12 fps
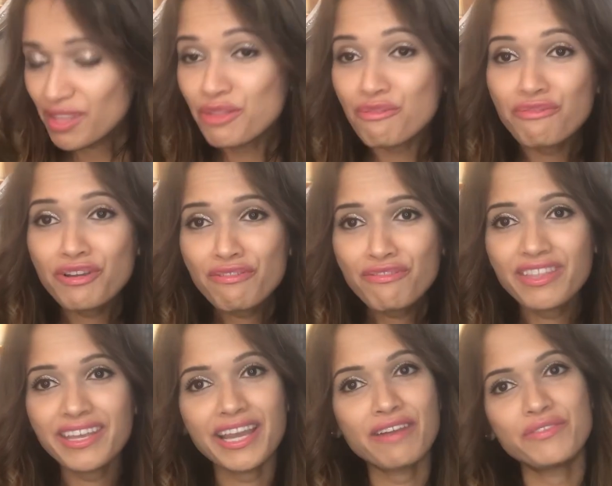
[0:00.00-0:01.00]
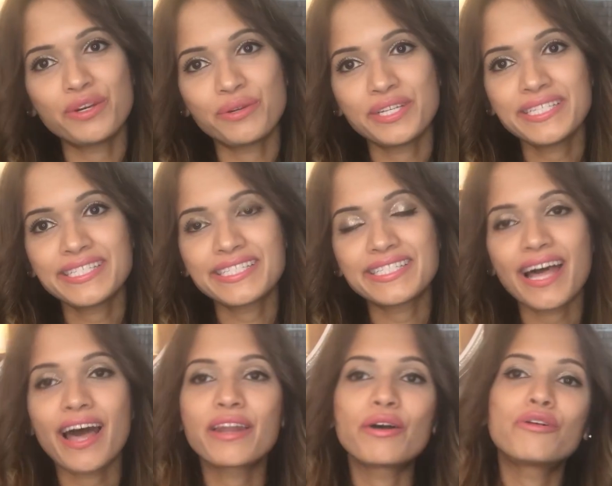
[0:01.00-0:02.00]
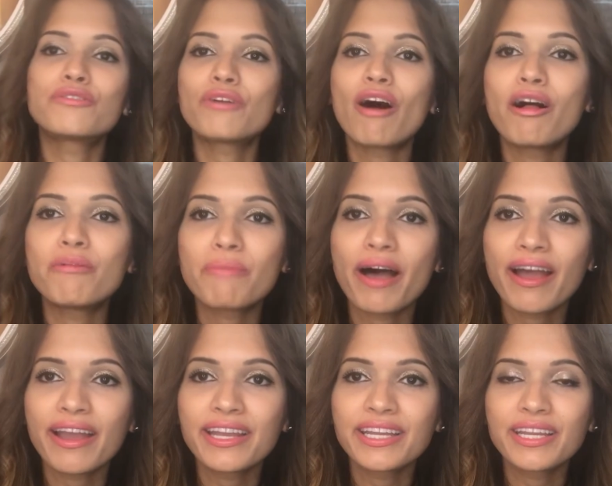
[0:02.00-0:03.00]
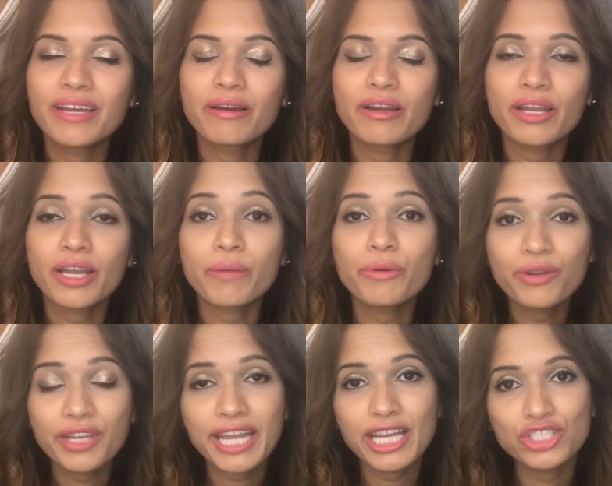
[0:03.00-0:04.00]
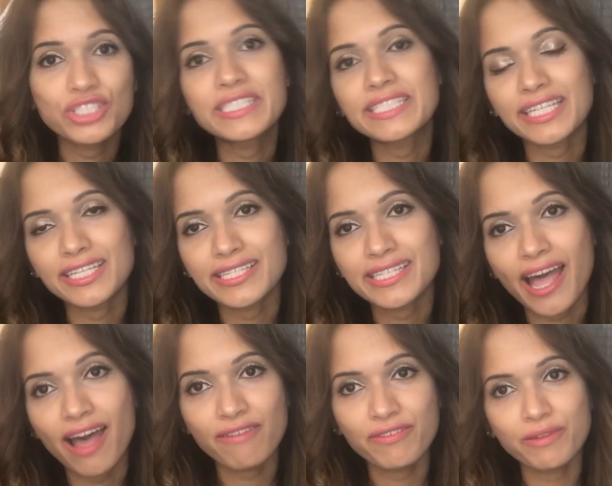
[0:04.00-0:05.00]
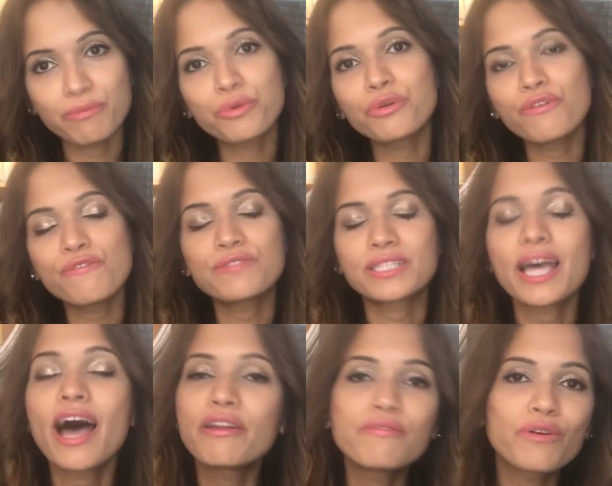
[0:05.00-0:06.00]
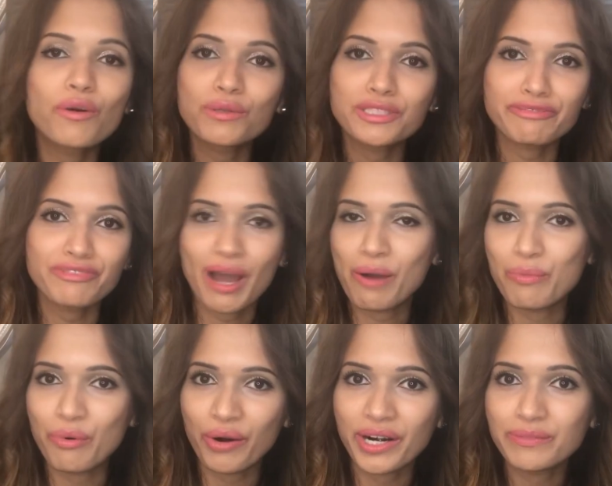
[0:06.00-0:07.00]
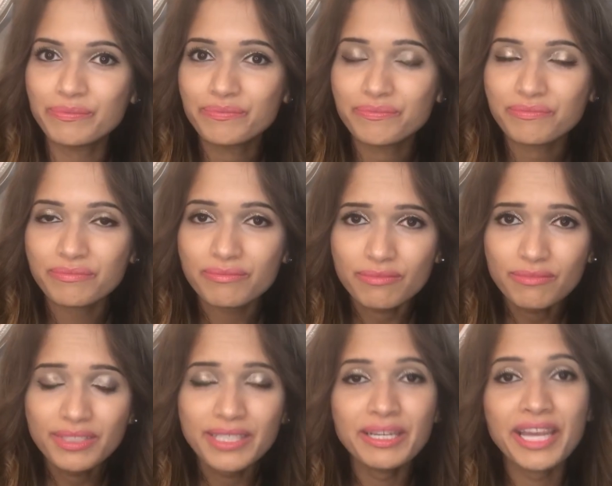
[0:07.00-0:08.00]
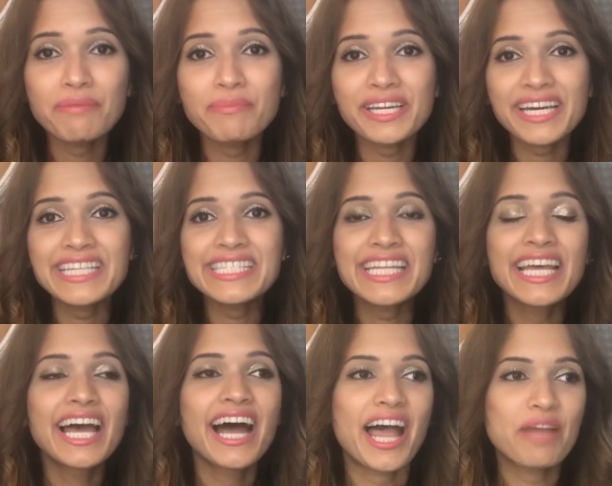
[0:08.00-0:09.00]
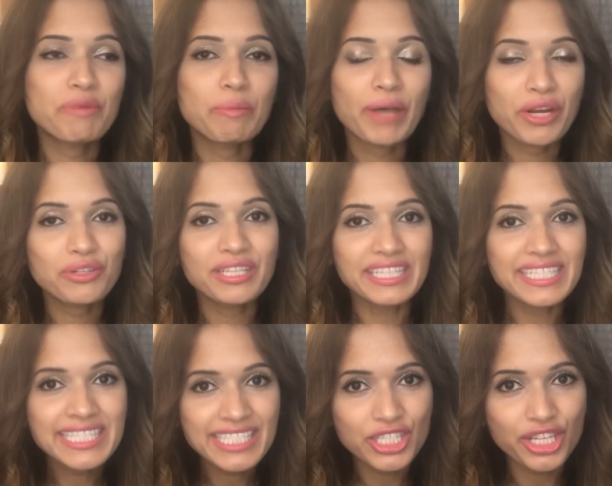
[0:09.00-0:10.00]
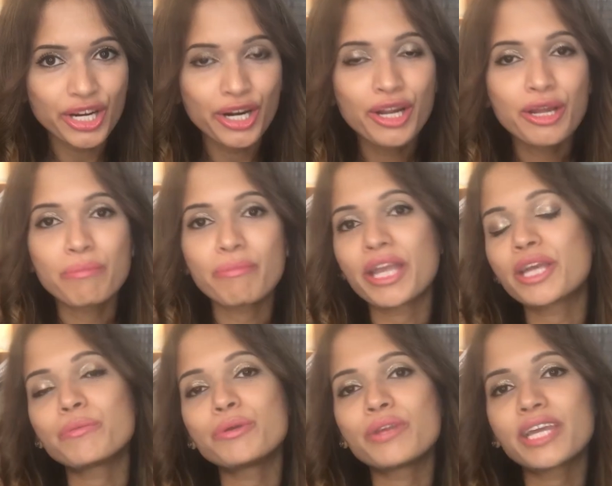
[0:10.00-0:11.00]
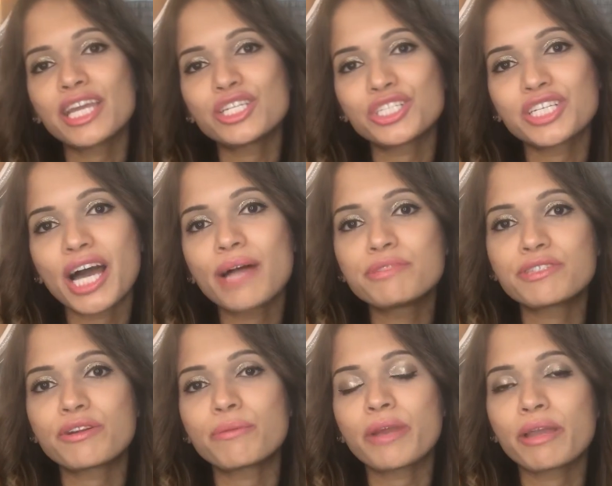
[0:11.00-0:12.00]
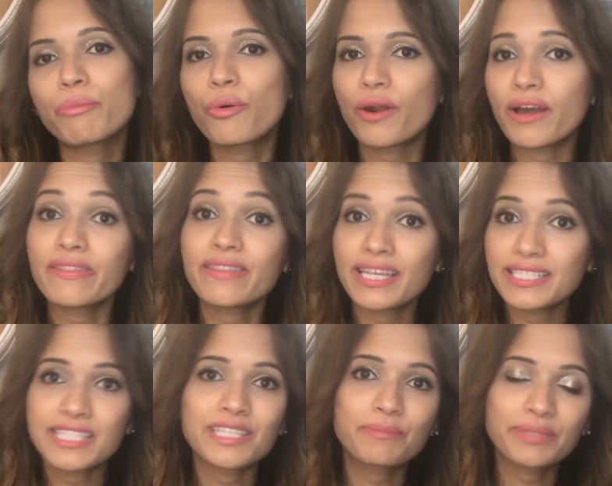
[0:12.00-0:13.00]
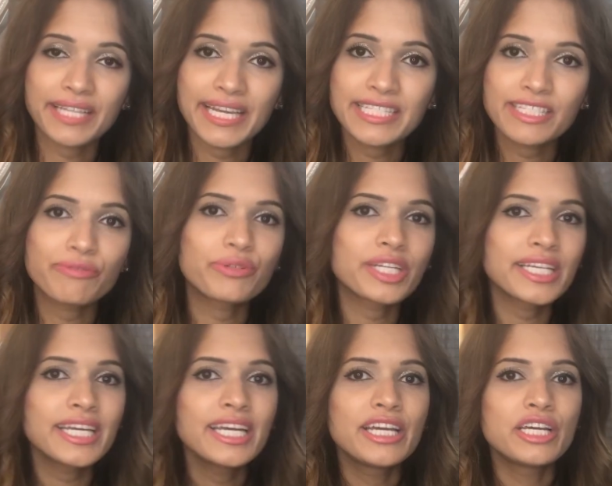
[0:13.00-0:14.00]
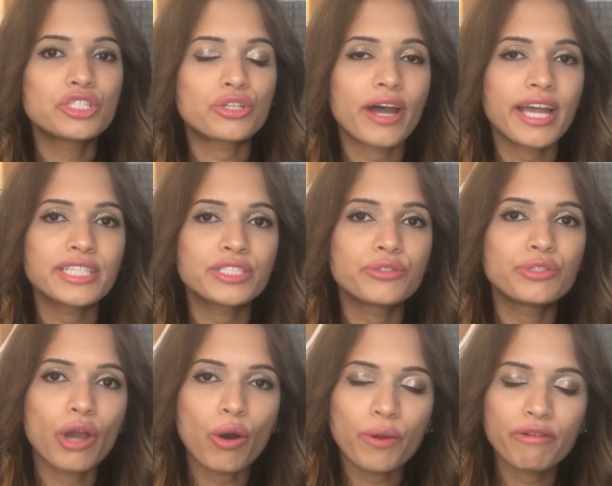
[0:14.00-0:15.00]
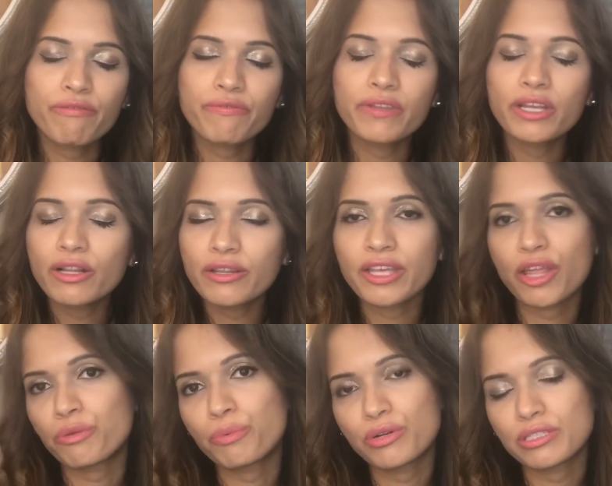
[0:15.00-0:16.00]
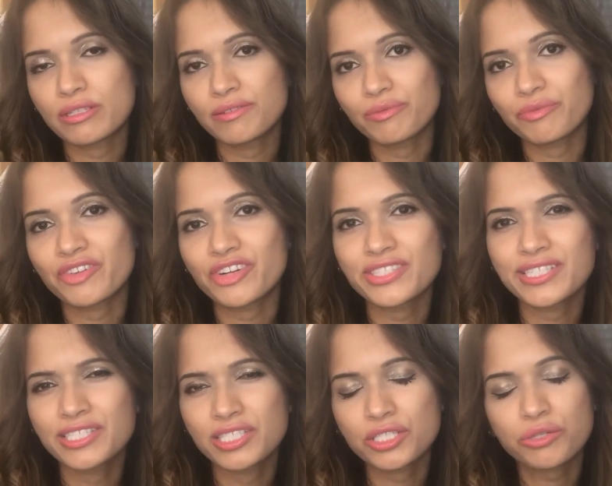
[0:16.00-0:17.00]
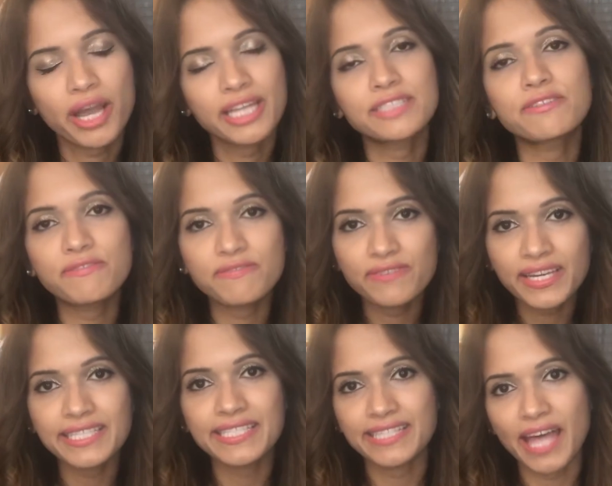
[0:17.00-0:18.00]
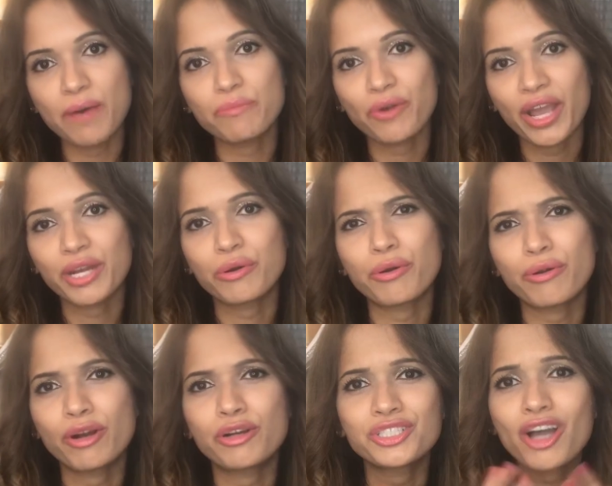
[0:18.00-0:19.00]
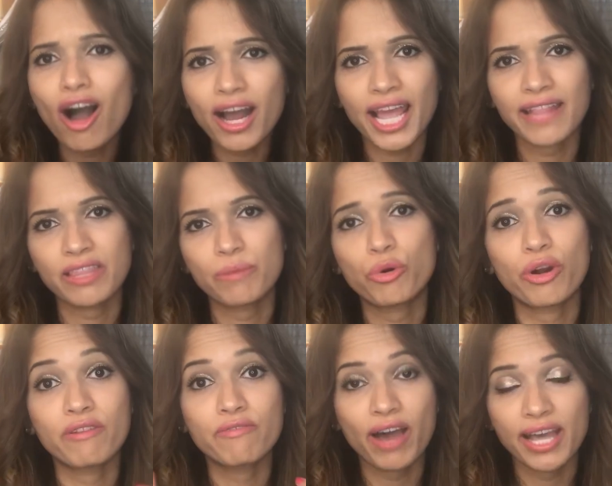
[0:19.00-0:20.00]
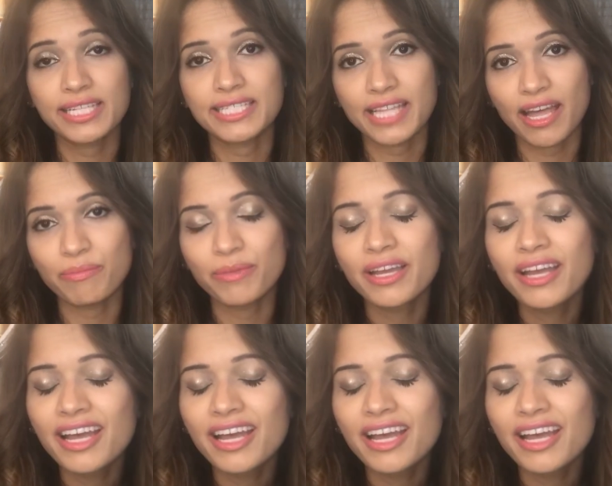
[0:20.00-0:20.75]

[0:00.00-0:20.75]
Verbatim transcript: The fifth thing I've noticed is that overall my communication skills have improved tenfold, if not more. And because I'm a better listener, my communication comes from a more authentic place of really trying to know and feel the other person versus just trying to fix them, right? Or, or talk at them or advise them.